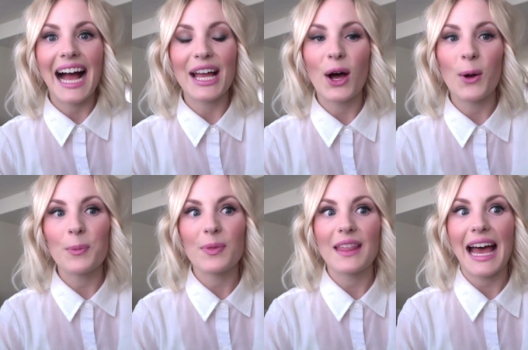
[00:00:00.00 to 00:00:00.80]
I
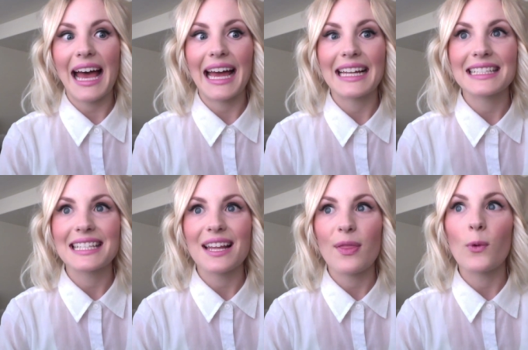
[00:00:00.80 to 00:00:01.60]
hope
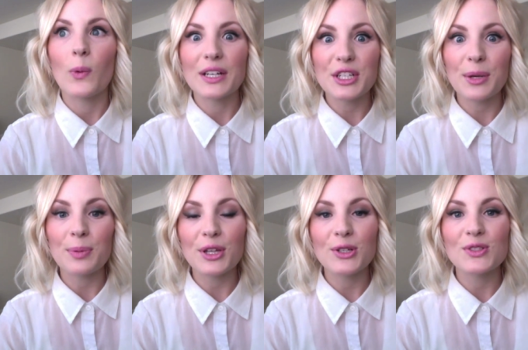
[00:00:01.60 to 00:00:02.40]
that winter
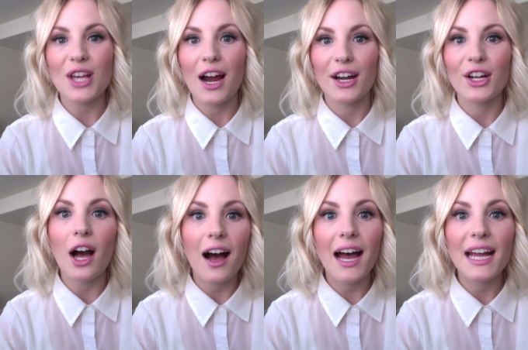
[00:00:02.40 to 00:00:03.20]
blues are
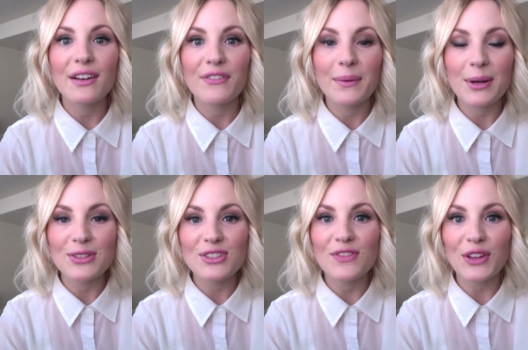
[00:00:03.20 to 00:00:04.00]
gone for
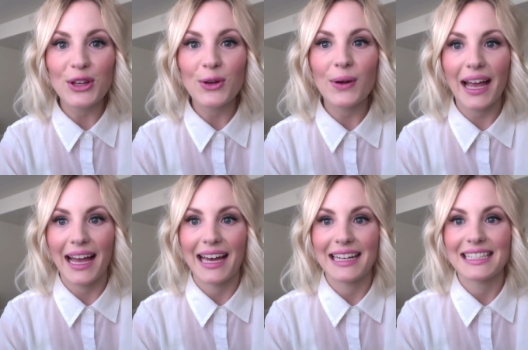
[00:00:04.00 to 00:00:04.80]
most of you
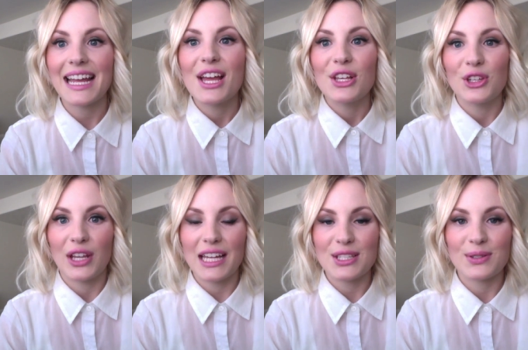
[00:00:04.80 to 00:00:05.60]
and you
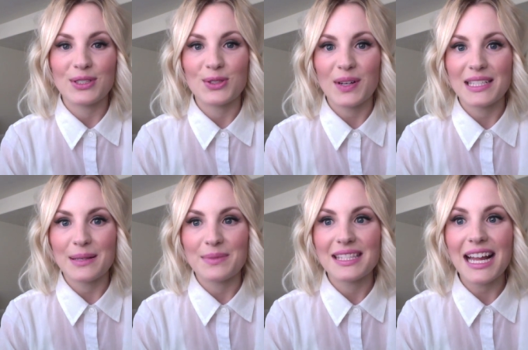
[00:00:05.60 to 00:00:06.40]
get to enjoy
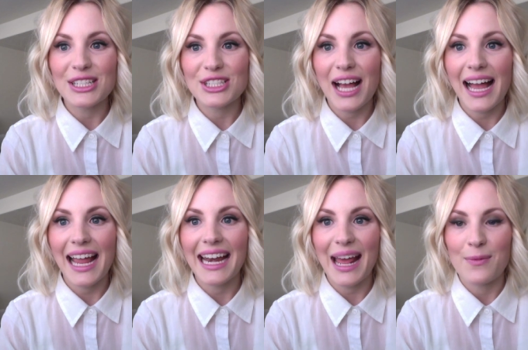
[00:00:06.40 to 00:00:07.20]
some
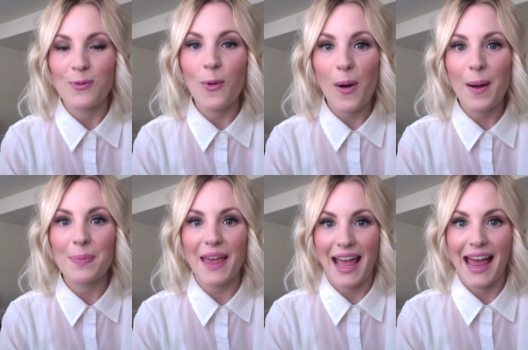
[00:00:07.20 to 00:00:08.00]
sunshine and
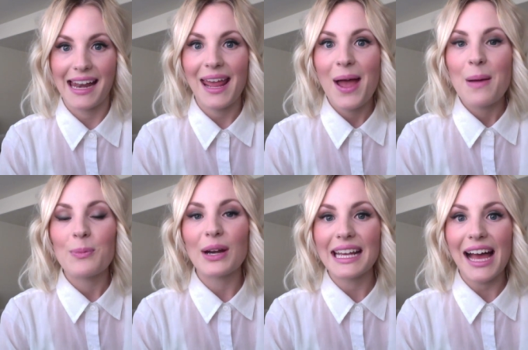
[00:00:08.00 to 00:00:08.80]
warmth and
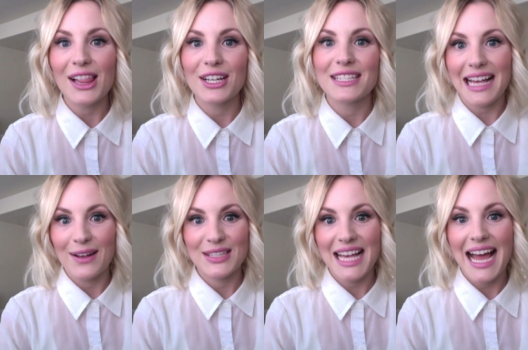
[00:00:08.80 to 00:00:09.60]
pretty colors
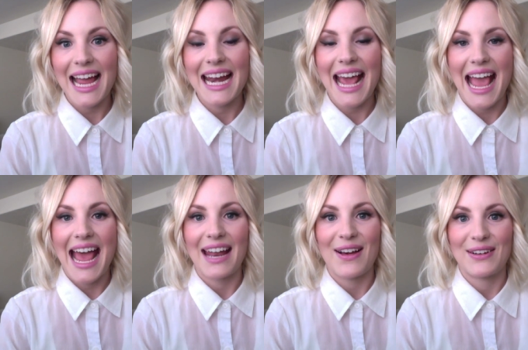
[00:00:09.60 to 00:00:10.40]
outside
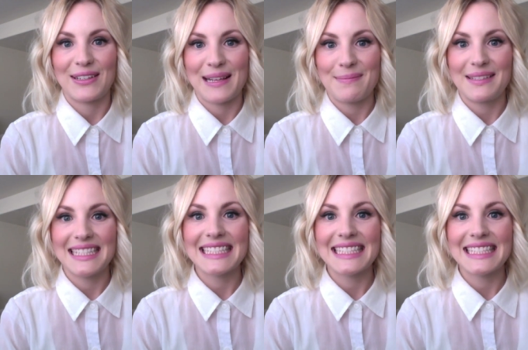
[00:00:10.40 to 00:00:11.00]
and on your lips.